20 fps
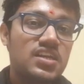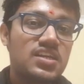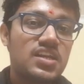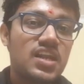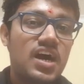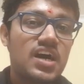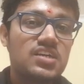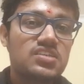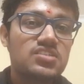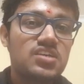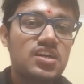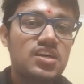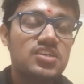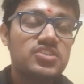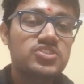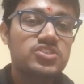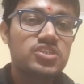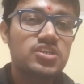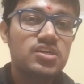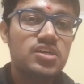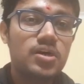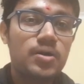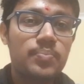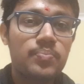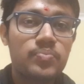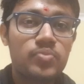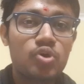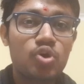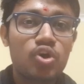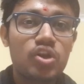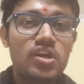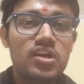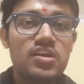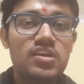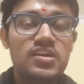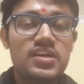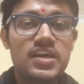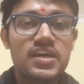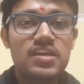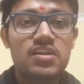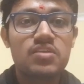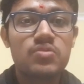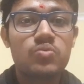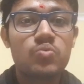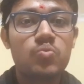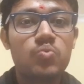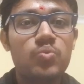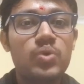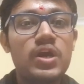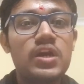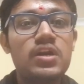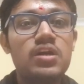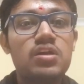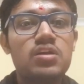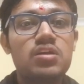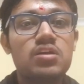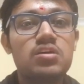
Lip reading: NASA's Pioneer 10 went